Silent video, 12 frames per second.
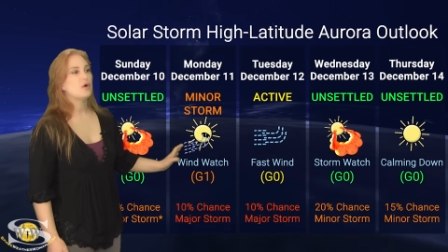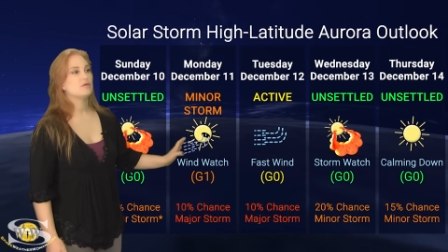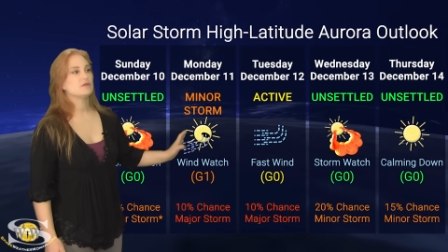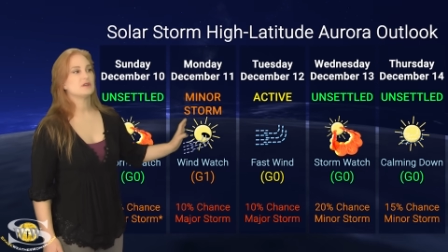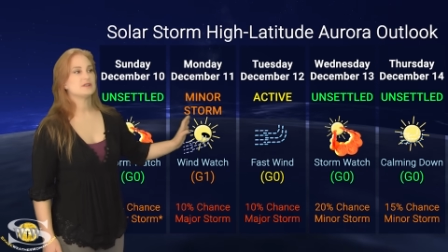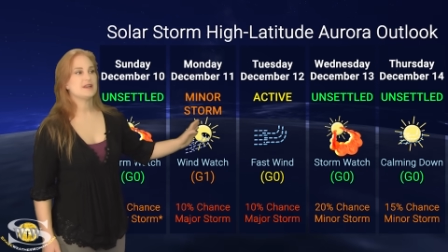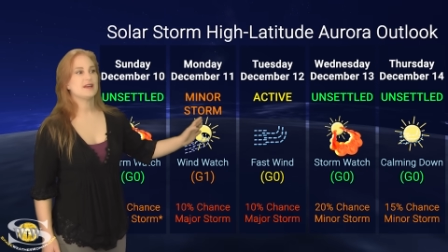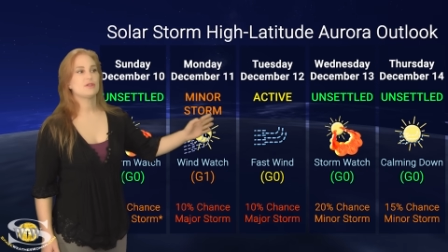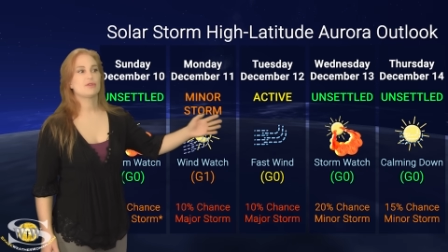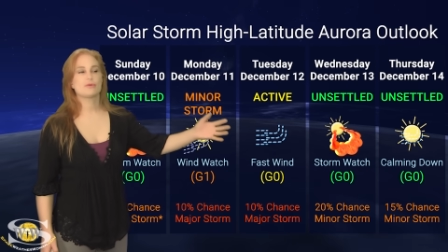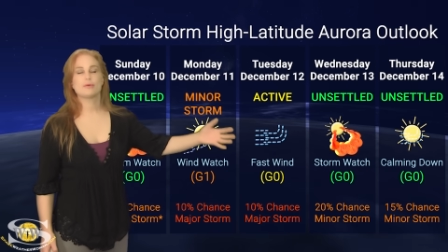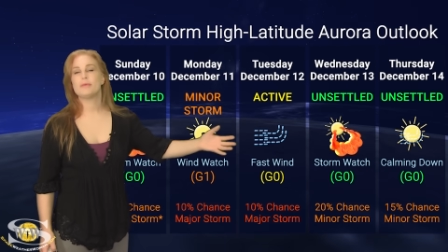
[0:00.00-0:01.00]
over the
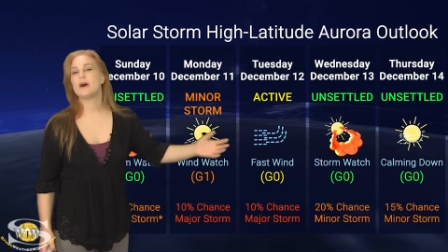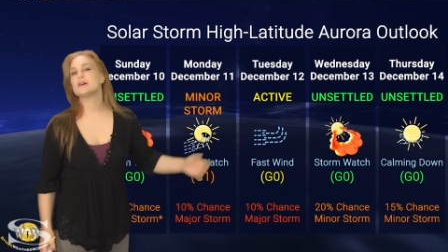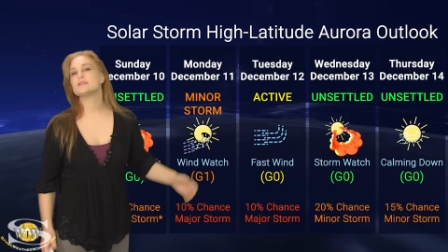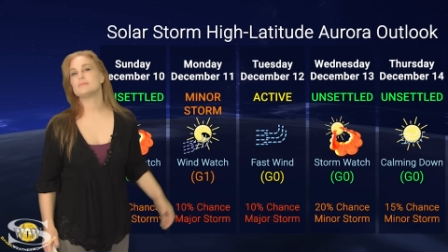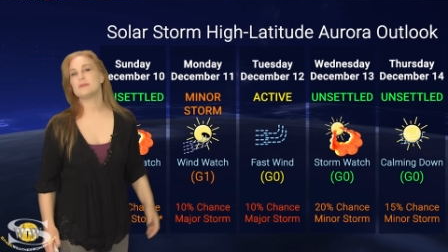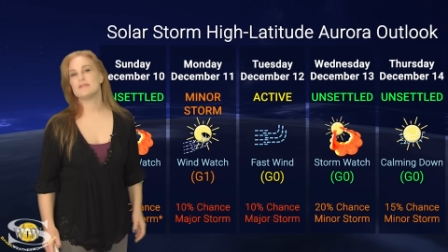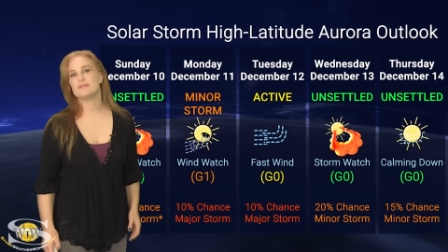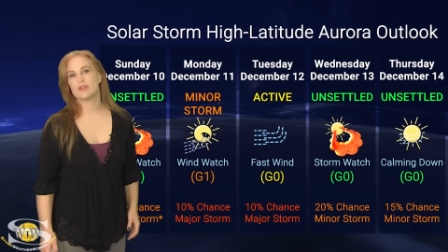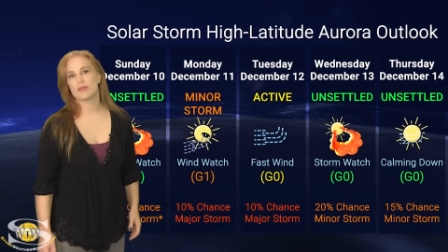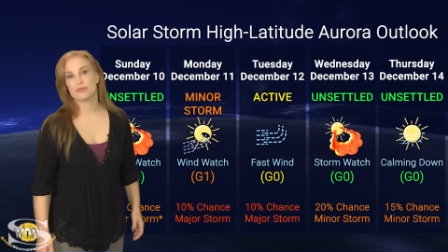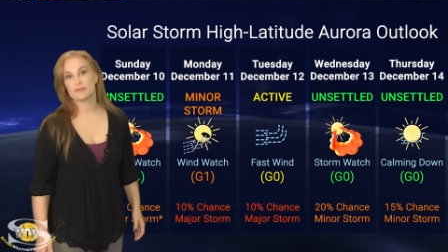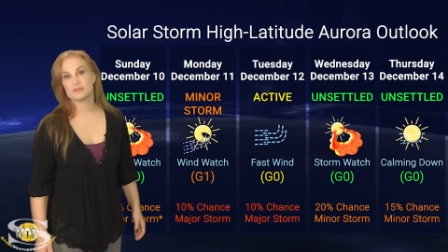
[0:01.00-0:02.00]
10th through possibly even
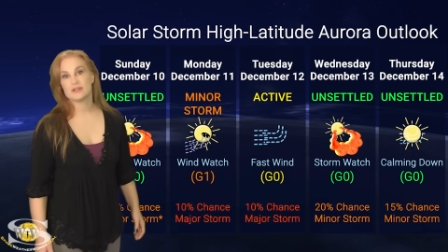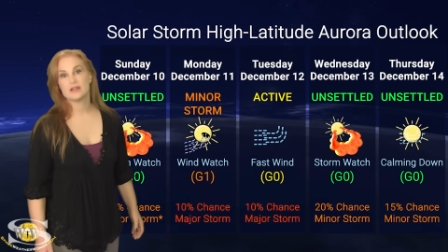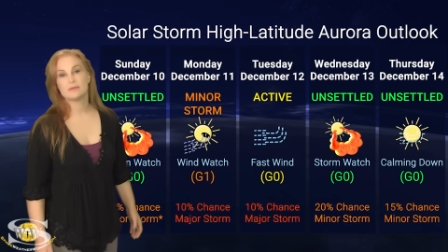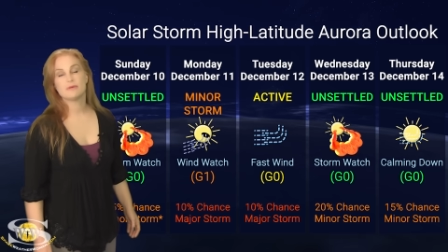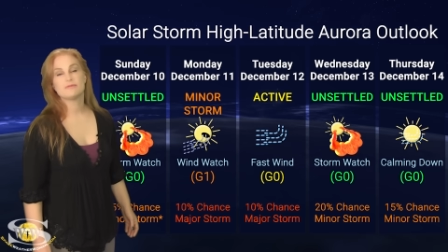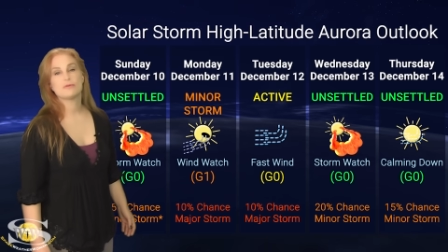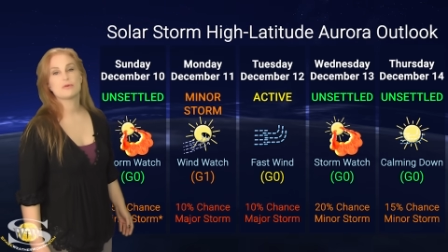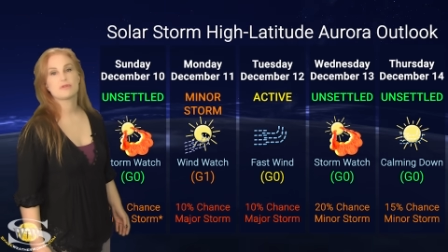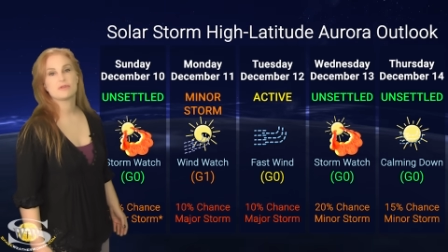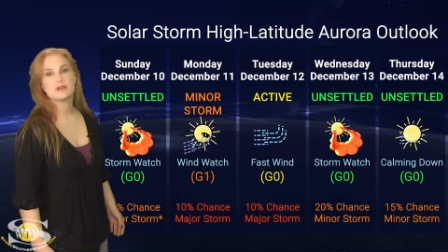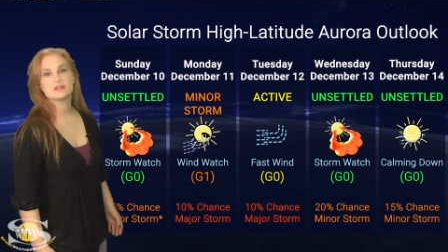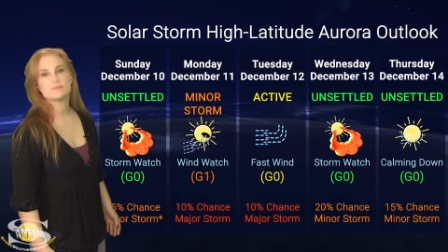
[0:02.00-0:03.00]
the 13th before
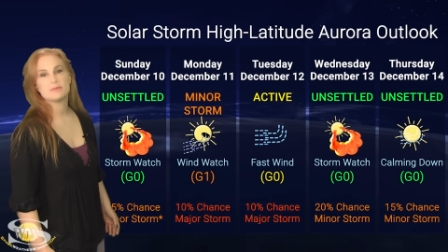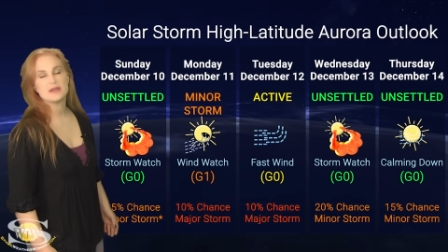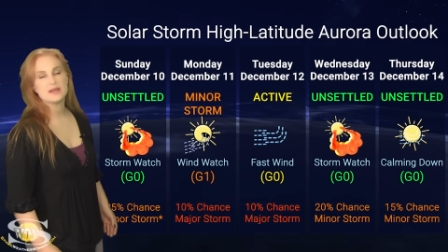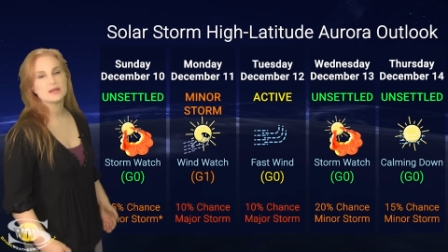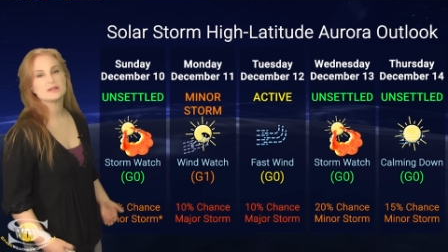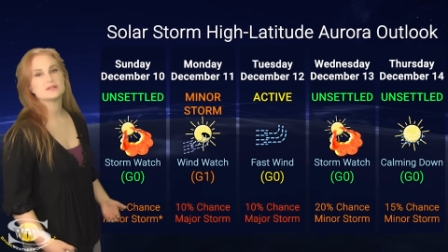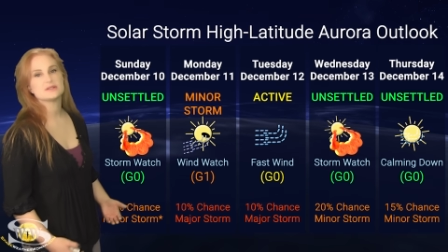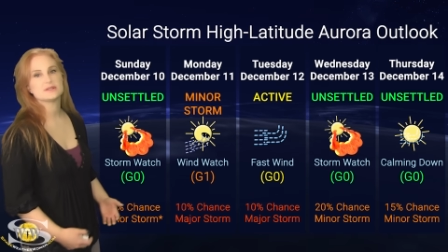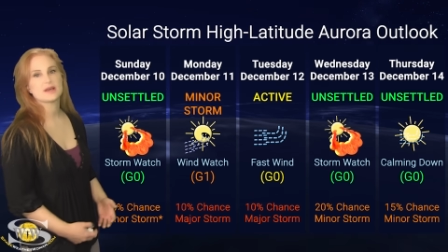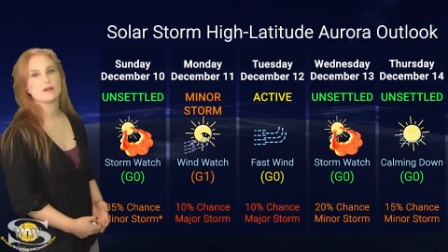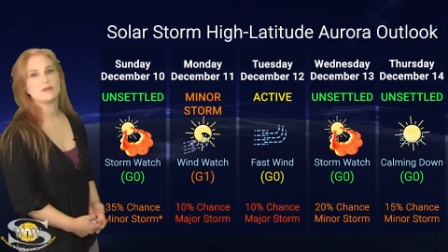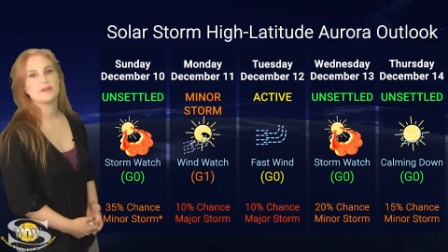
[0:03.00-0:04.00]
things begin to
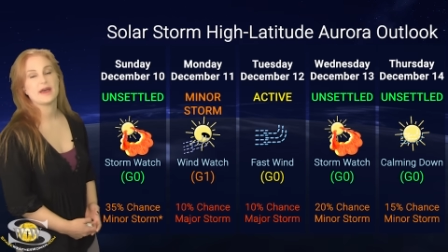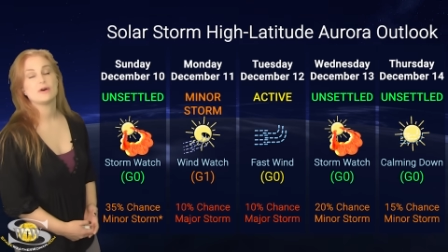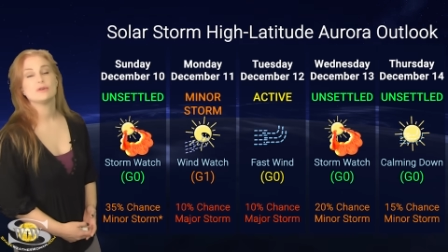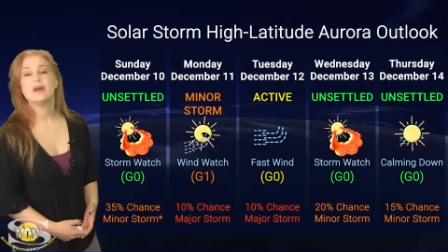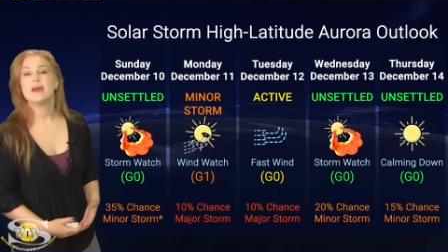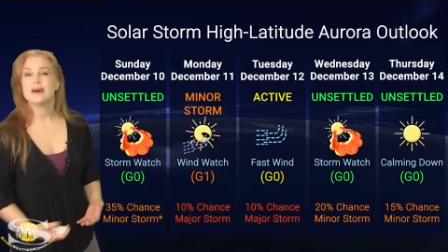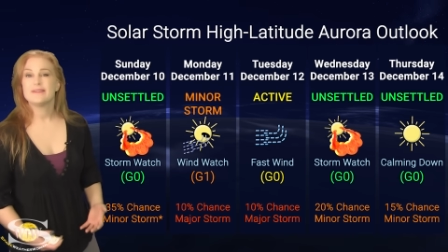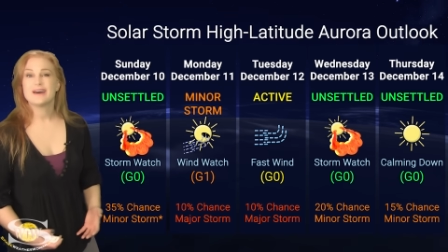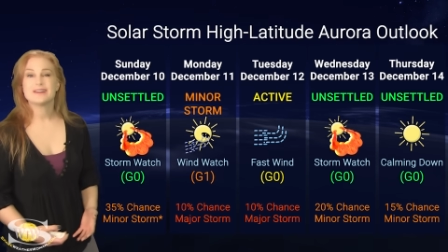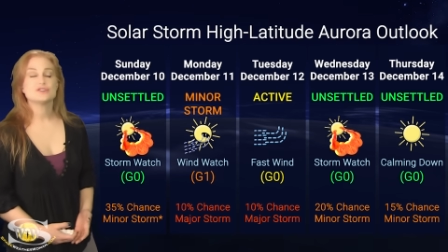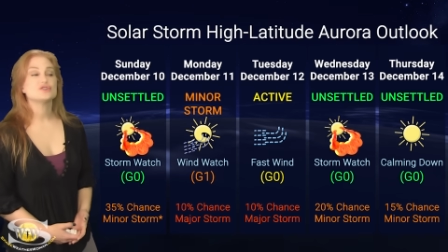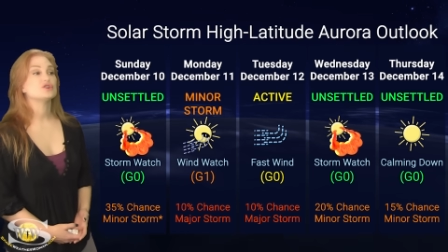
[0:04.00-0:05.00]
settle down, and
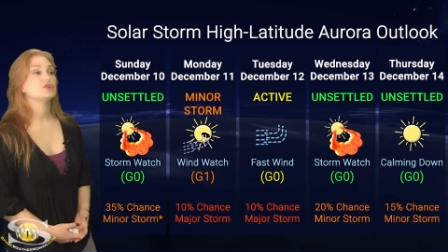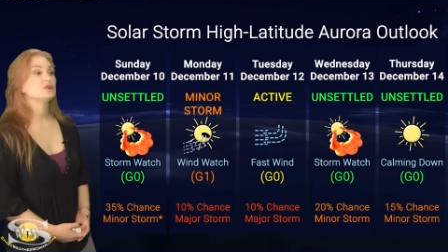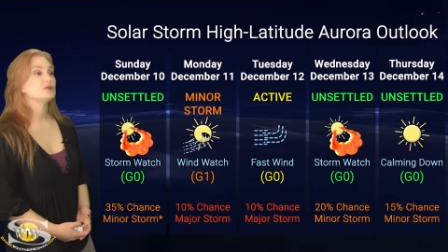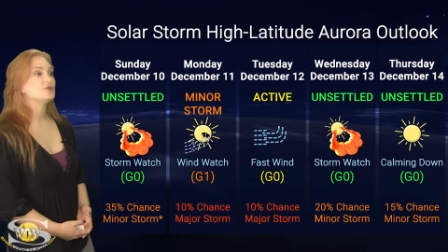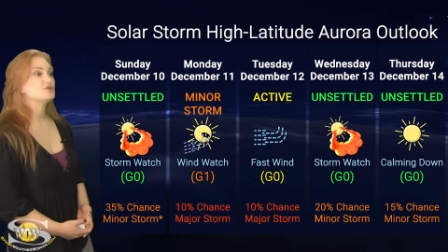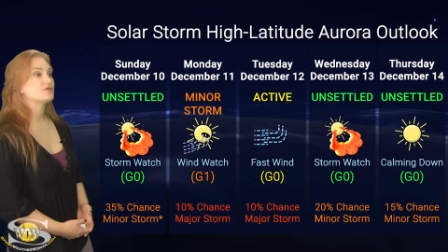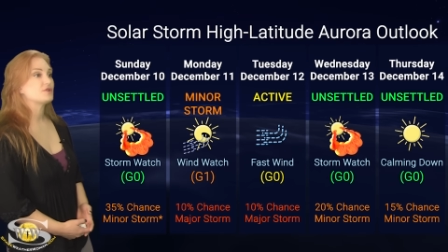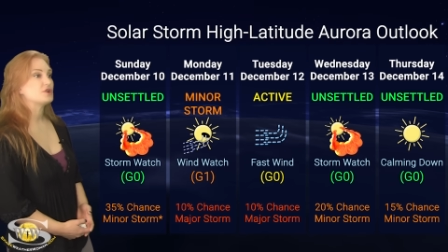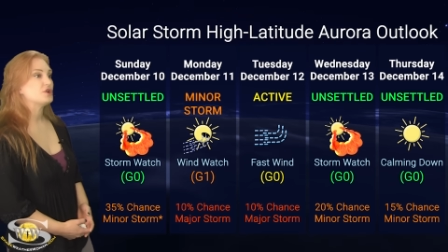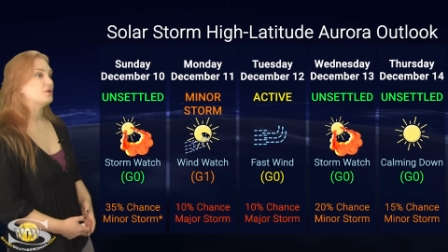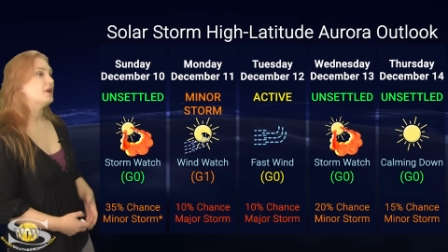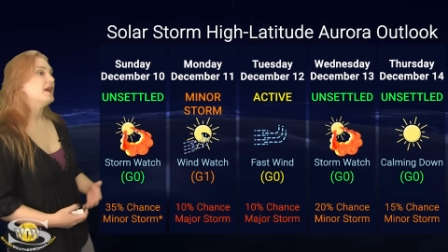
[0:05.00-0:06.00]
that is good news for
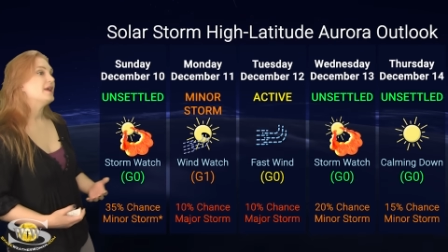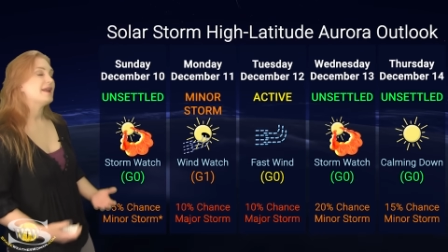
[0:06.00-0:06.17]
you.